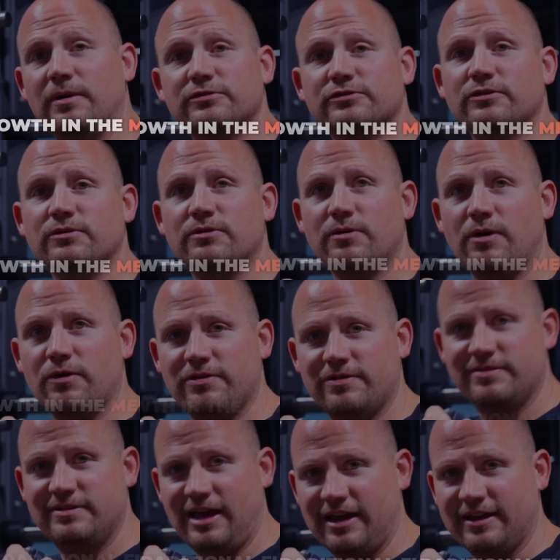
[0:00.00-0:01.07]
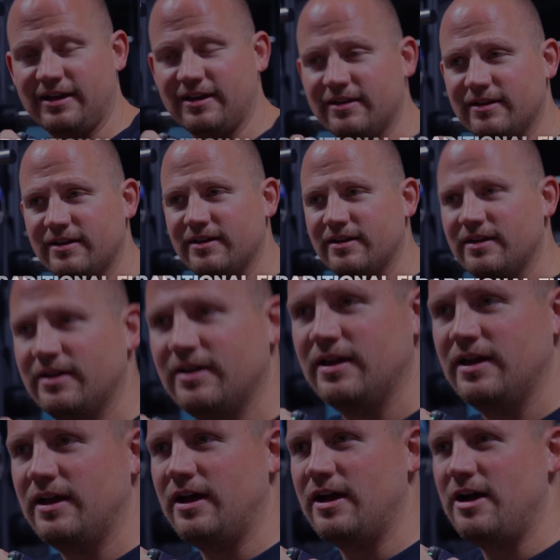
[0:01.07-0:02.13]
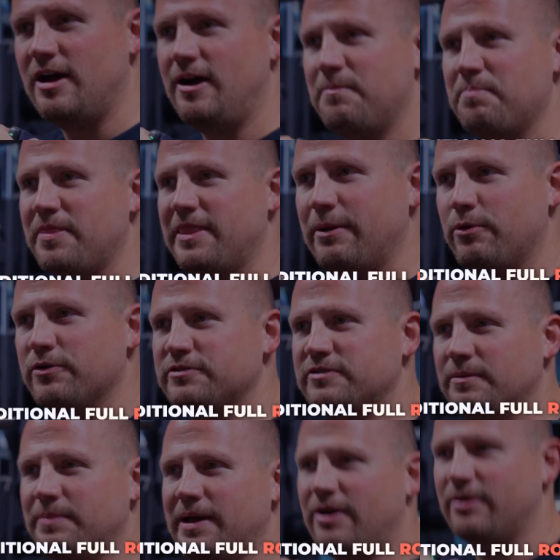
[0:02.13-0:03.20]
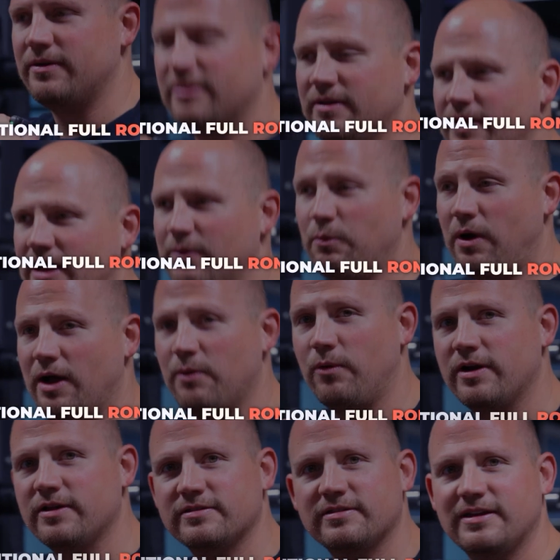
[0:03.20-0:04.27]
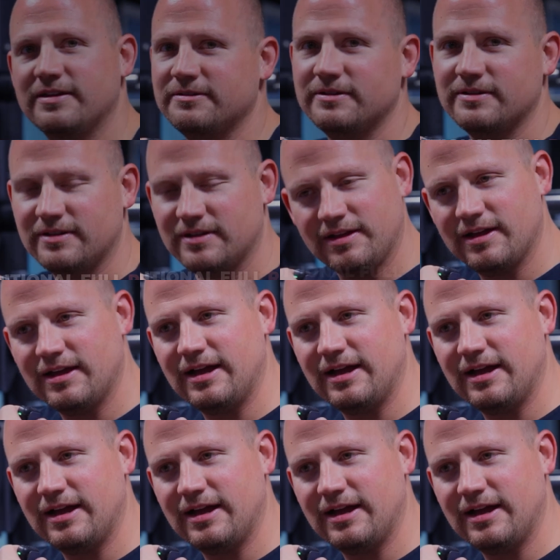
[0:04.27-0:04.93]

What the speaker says: to 0.14 centimeters for the traditional full range of motion training group.